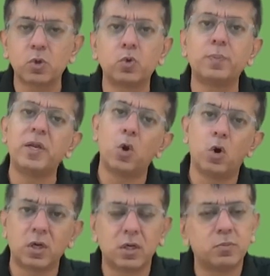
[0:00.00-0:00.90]
could be
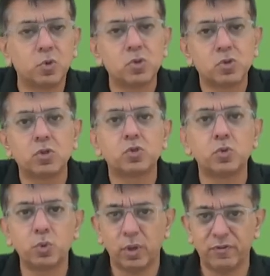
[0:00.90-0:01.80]
long-term goals also.
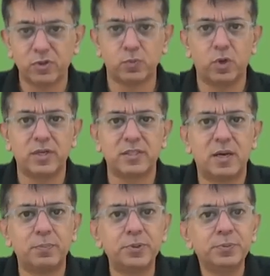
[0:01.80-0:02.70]
To give you a small
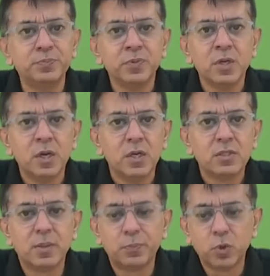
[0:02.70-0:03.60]
example,
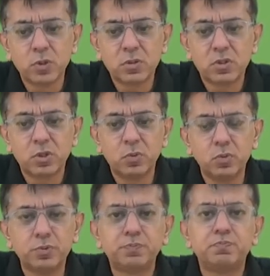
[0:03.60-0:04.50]
suppose
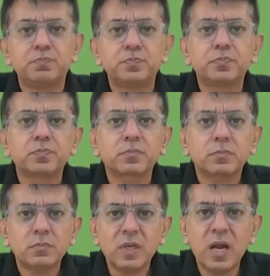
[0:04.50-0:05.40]
you
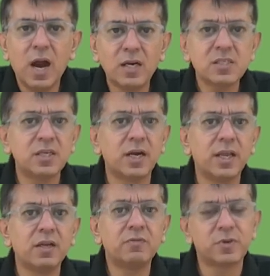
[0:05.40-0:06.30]
are
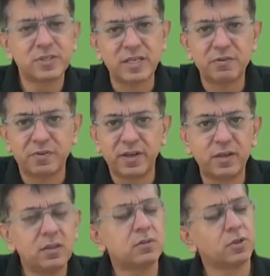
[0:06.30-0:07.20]
studying for CA
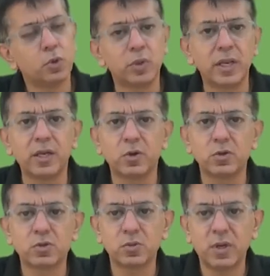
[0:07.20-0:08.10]
final, you clear
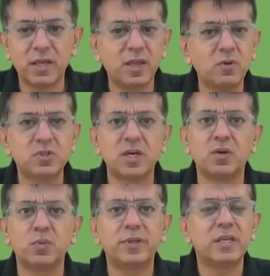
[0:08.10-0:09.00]
also, and then you
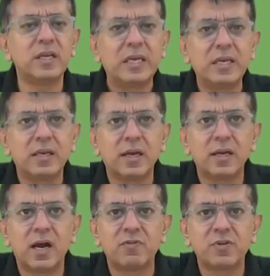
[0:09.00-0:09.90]
start to be thinking,
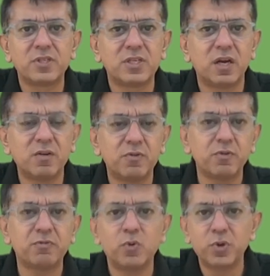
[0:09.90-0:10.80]
yaar, after studying for
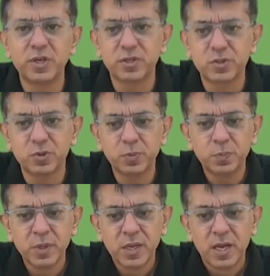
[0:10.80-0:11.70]
4 years, no,
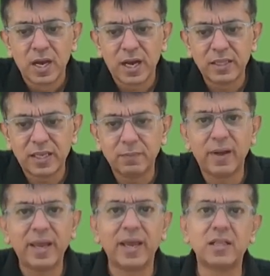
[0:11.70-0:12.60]
I think
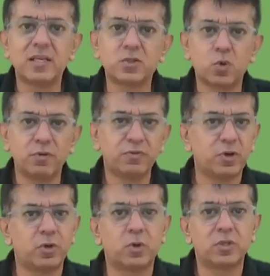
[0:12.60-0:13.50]
my health has gone for
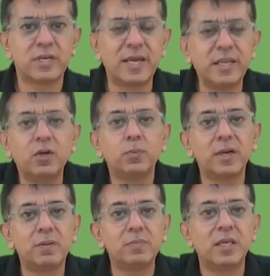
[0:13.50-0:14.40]
a toss. I need to
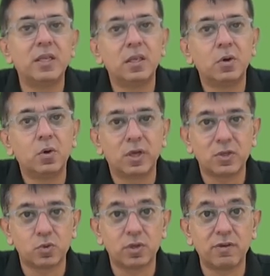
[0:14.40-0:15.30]
become thin. Okay,
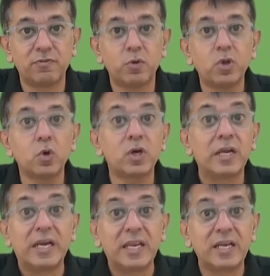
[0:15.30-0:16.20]
so therefore, your
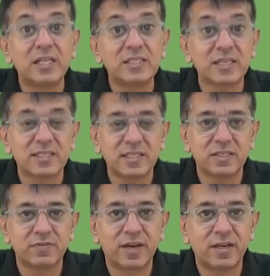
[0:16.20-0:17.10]
critical
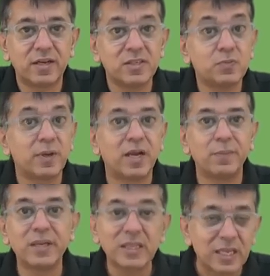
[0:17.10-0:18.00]
success factor is
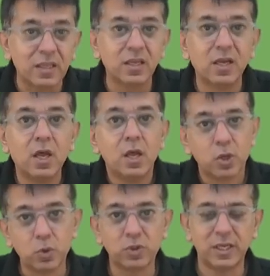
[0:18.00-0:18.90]
becoming thin.
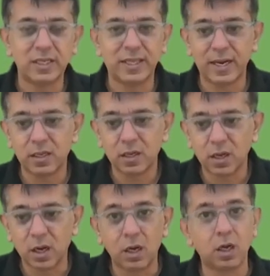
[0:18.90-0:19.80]
You think that
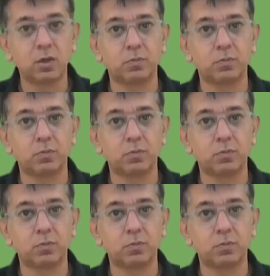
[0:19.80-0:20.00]
a